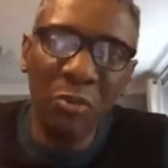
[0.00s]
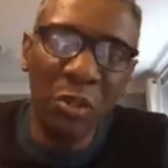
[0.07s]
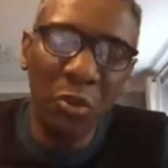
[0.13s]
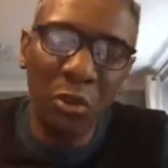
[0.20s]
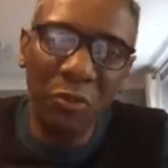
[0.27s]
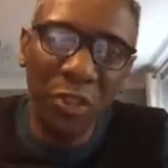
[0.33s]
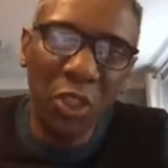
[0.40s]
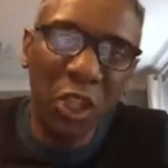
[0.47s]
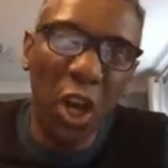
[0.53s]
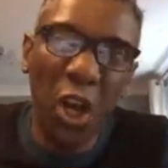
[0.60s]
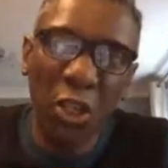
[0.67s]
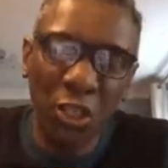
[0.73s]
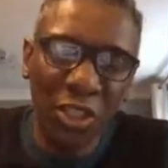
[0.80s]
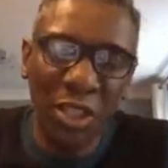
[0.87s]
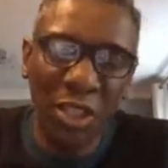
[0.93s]
some sort
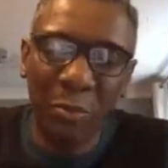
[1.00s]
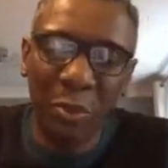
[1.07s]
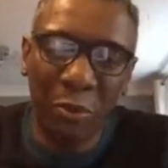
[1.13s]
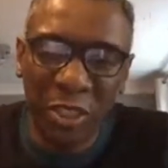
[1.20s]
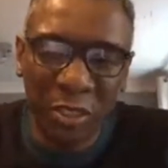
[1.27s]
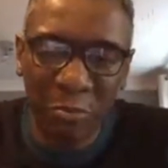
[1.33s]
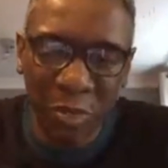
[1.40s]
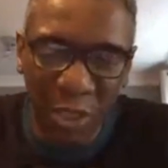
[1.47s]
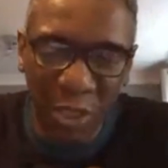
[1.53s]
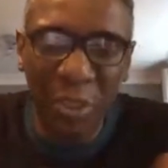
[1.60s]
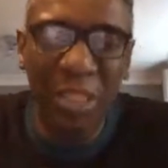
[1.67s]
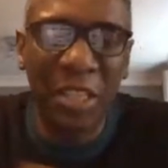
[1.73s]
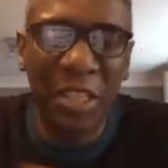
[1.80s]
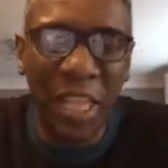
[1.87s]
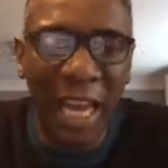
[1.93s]
of charge separation
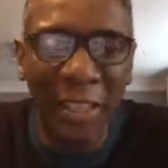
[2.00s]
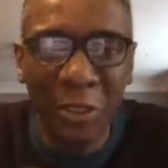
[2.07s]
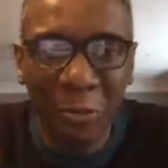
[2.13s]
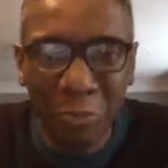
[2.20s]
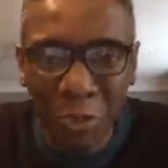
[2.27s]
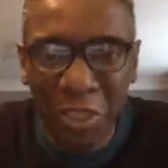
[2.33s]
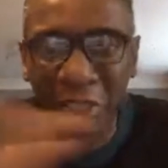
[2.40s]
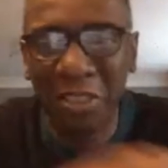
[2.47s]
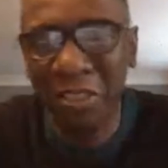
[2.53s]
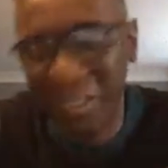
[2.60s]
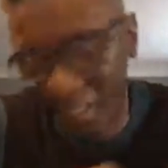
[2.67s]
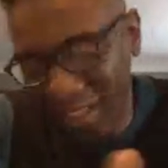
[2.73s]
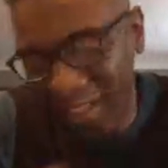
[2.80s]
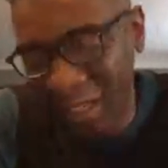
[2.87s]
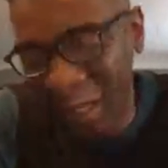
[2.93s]
between the atoms,
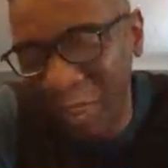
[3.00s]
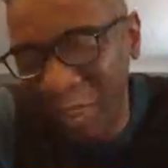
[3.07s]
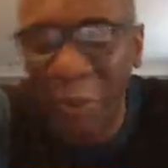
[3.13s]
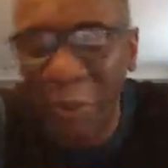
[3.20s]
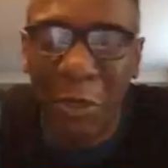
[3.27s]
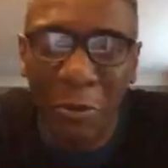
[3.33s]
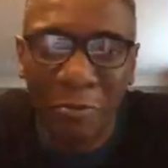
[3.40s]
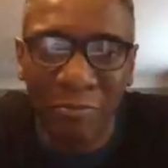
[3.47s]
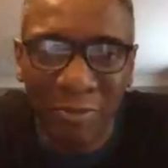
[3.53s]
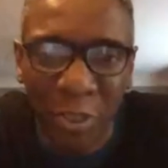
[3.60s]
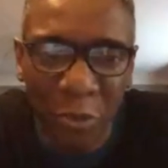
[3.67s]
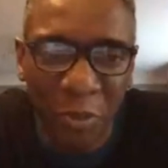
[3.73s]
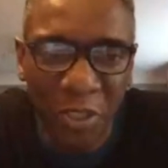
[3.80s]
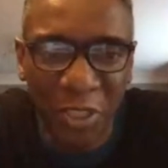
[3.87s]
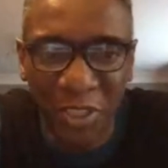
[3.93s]
but I won't go
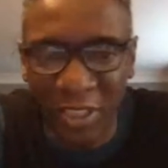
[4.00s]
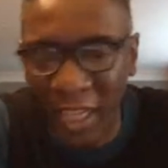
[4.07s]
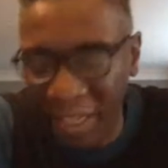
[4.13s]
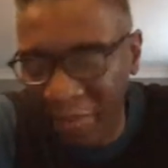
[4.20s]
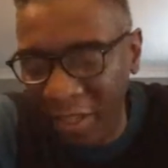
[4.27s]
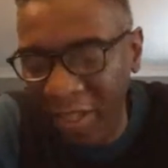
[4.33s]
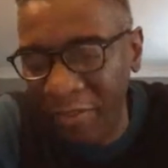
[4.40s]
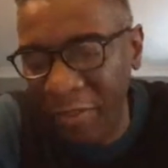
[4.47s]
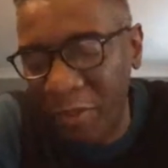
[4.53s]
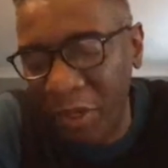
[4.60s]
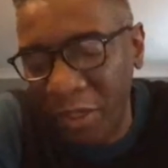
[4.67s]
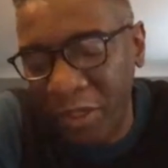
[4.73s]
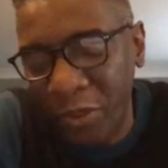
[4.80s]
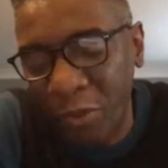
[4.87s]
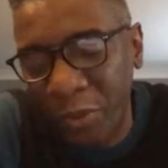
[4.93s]
too much into that in the
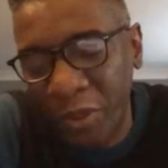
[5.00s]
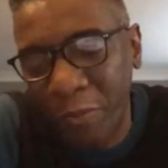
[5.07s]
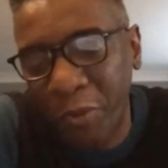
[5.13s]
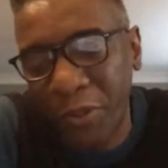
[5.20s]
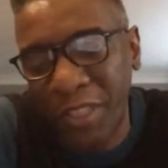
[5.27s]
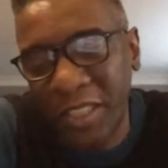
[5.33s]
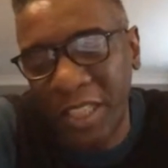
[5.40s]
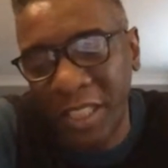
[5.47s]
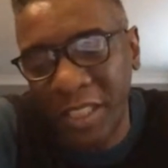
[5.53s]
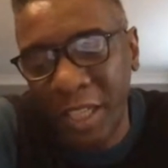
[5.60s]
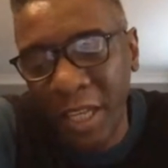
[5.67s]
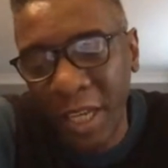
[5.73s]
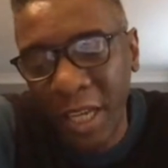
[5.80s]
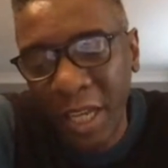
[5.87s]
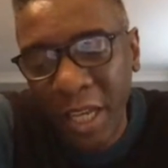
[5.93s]
molecule. But the point
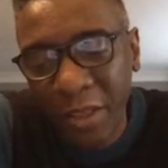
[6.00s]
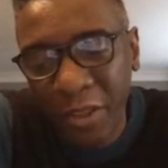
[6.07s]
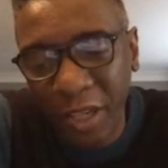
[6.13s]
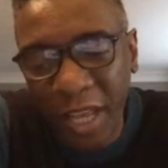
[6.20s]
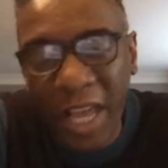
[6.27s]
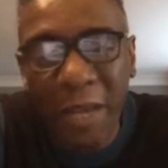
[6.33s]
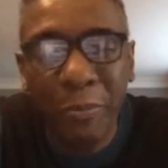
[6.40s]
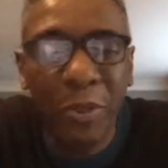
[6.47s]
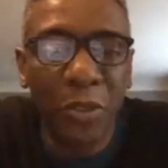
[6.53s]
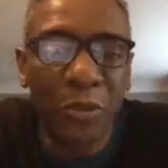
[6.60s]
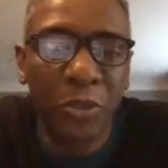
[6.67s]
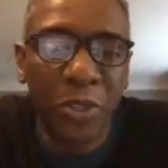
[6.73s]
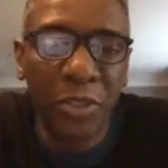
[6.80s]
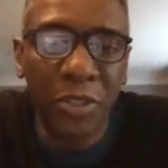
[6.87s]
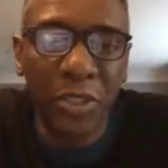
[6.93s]
is that air
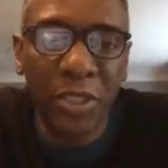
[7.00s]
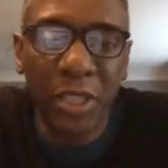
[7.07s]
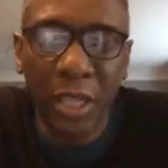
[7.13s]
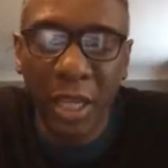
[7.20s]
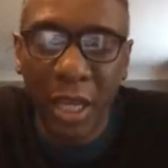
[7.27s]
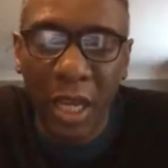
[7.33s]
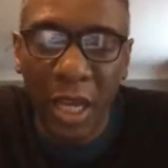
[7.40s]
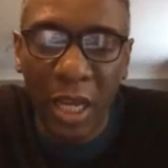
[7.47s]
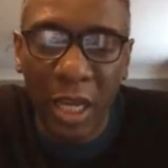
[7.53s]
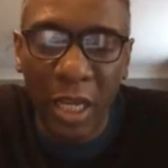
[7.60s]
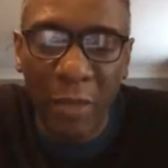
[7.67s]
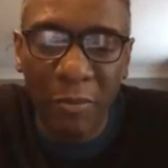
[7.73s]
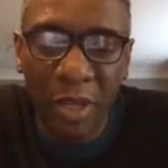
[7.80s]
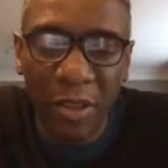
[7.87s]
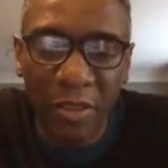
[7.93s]
pollutants,
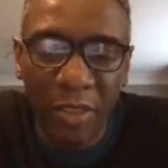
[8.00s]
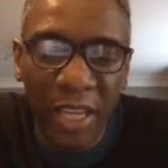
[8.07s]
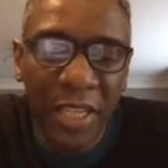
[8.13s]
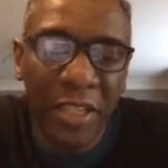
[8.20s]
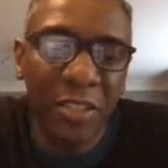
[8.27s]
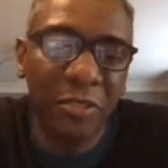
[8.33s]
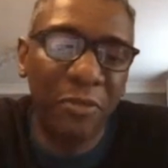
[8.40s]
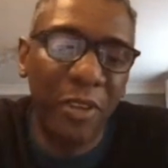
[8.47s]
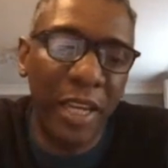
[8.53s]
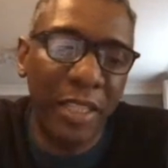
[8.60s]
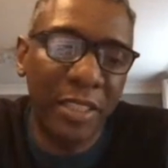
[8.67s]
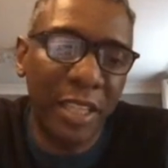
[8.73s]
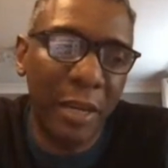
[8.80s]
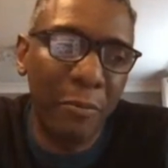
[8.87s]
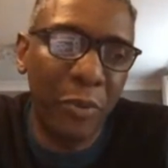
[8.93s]
they can
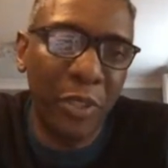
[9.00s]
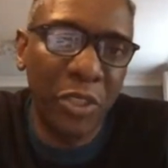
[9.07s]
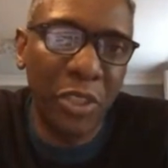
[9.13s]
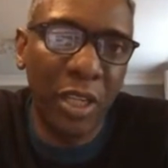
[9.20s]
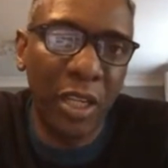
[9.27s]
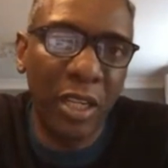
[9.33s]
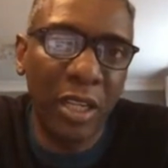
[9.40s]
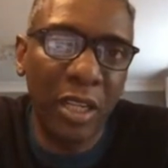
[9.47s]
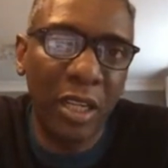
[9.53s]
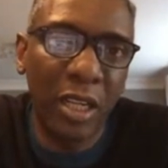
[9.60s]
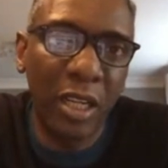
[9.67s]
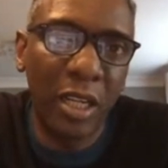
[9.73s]
affect temperature.